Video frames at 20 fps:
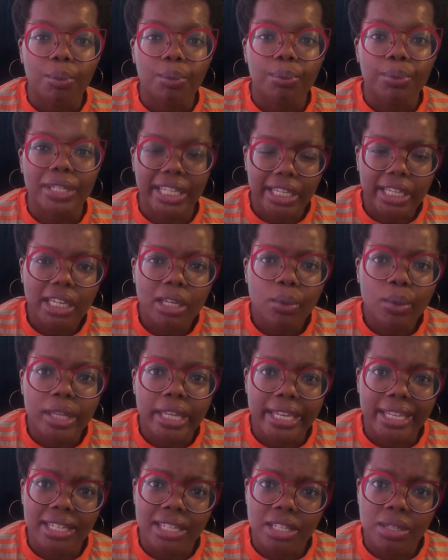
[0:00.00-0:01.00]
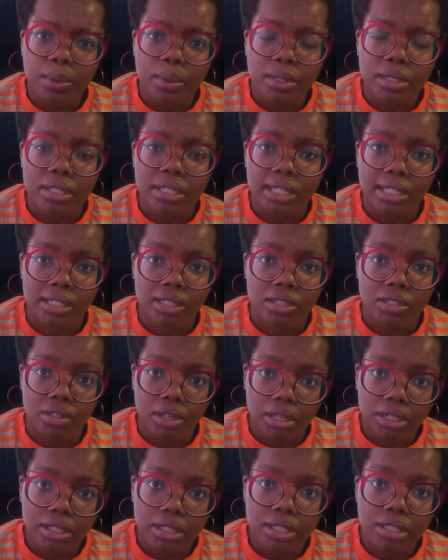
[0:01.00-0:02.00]
particularly with easy to understand
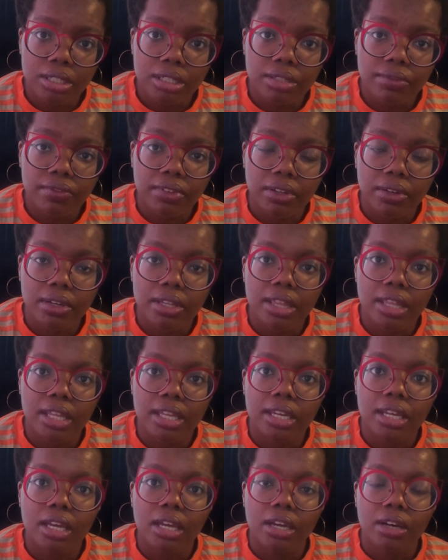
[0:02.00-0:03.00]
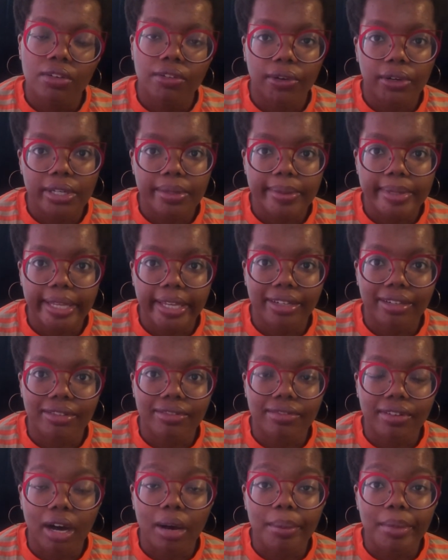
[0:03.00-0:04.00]
instructions. Fewer than 40% of
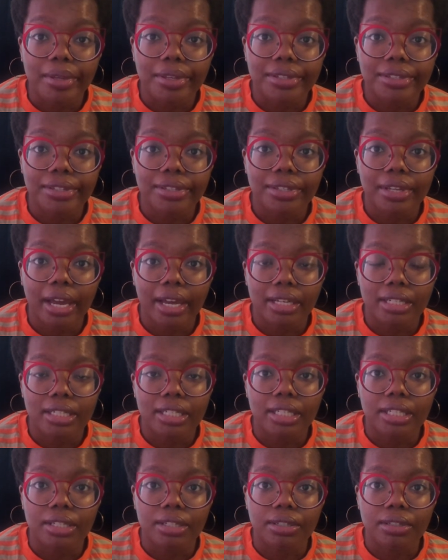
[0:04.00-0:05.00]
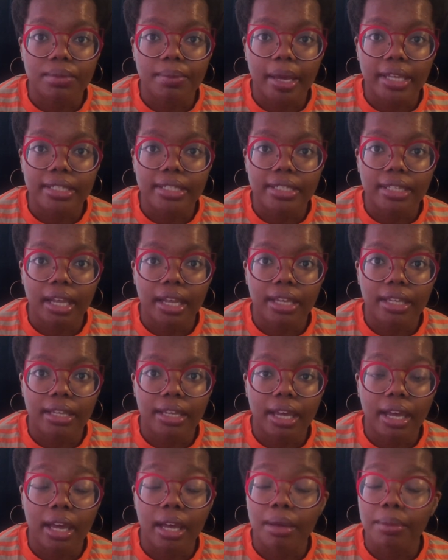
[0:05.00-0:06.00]
farmers actually use
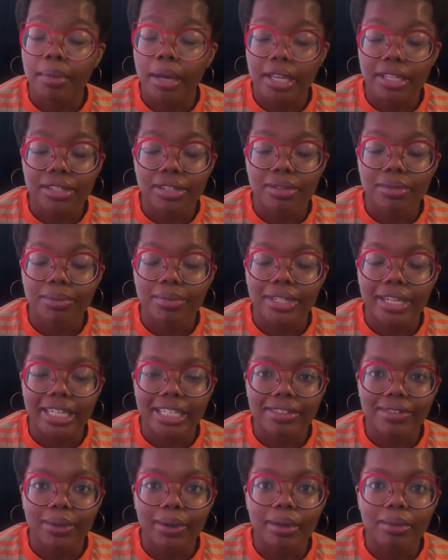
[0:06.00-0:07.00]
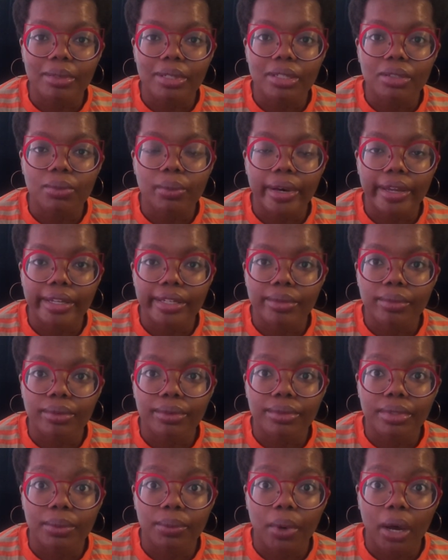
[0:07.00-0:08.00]
personal protective equipment when
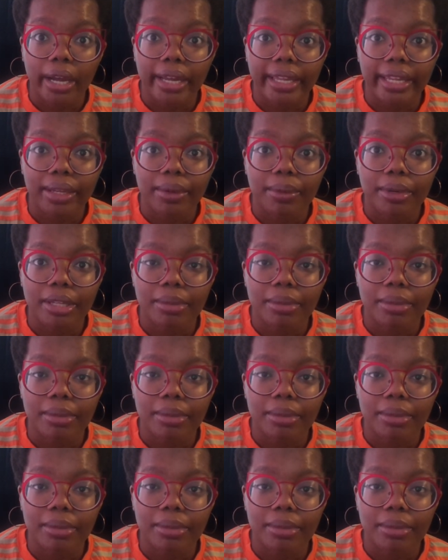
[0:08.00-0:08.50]
working with